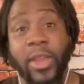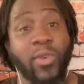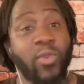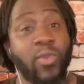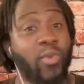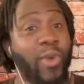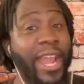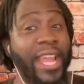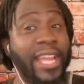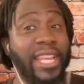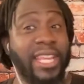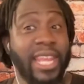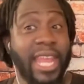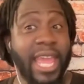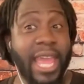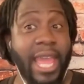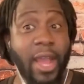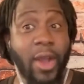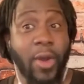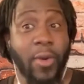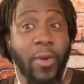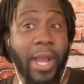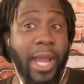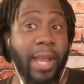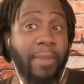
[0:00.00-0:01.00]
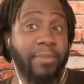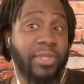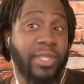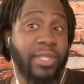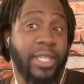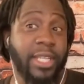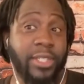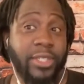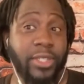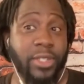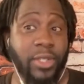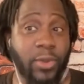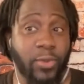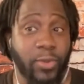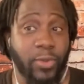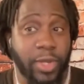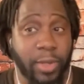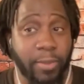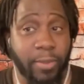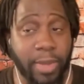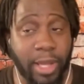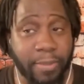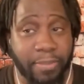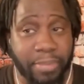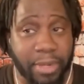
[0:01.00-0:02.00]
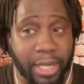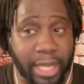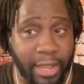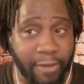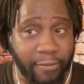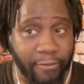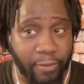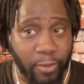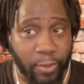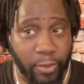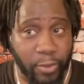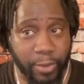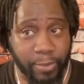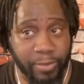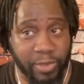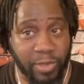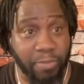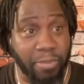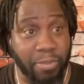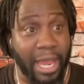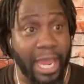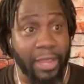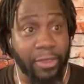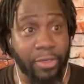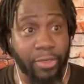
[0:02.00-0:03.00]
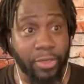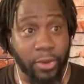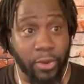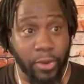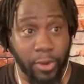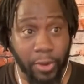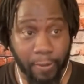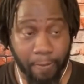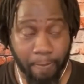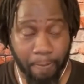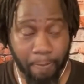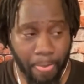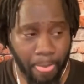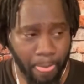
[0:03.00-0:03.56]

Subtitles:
Right now, I'm teaching on one of my platforms, Python,